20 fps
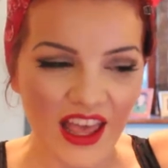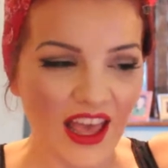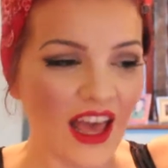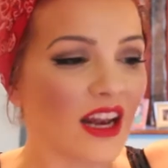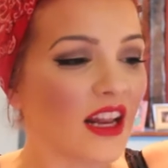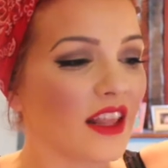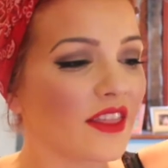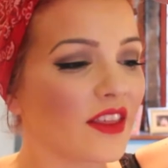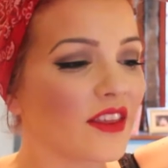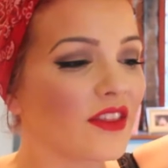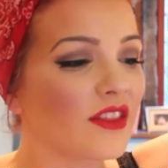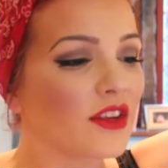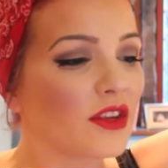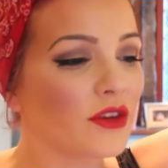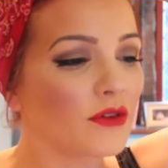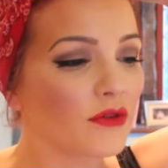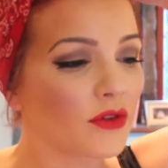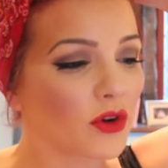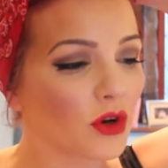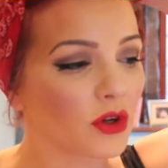anything that
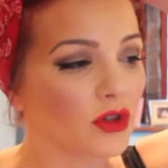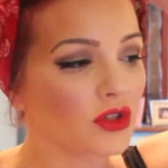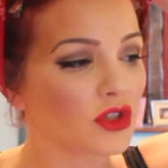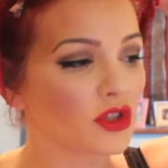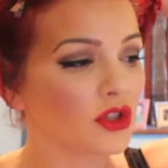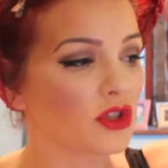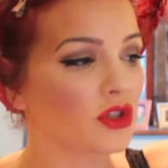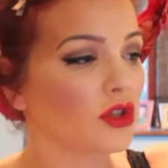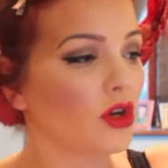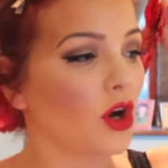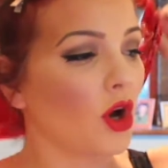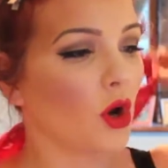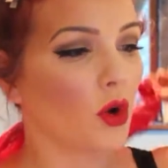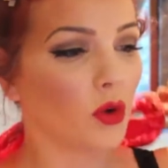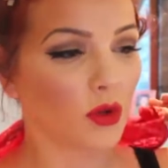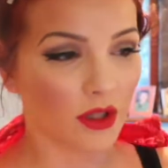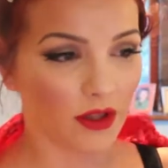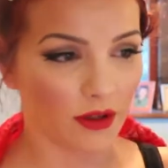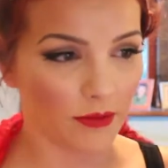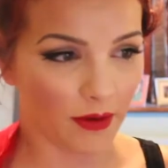you've got just
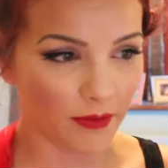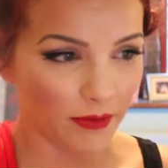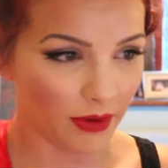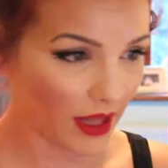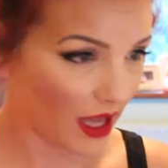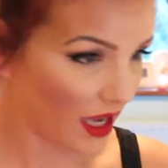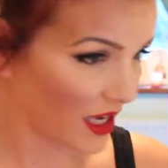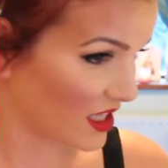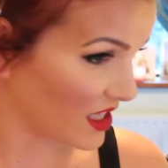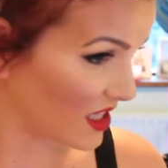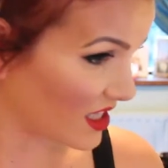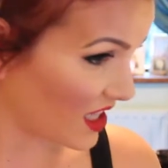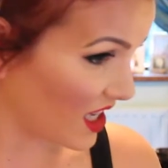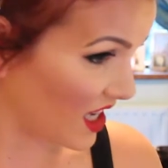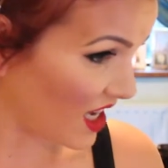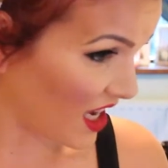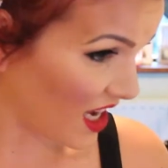holding them in place.